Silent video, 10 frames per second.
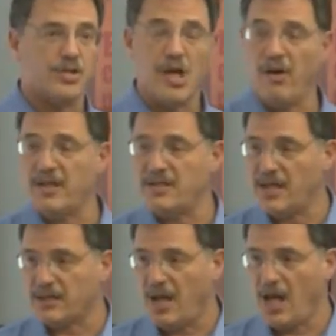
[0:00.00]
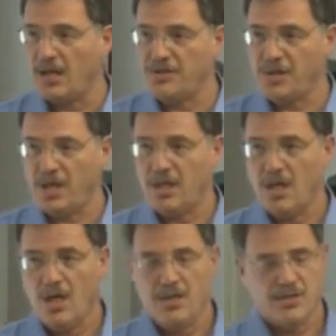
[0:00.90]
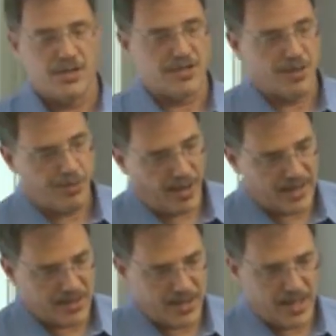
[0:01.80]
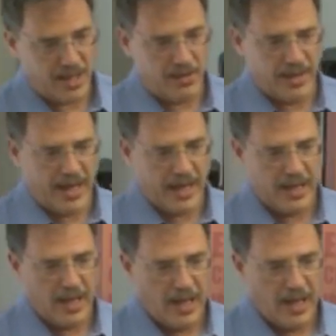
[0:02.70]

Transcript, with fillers: sharing technology to suppress the internet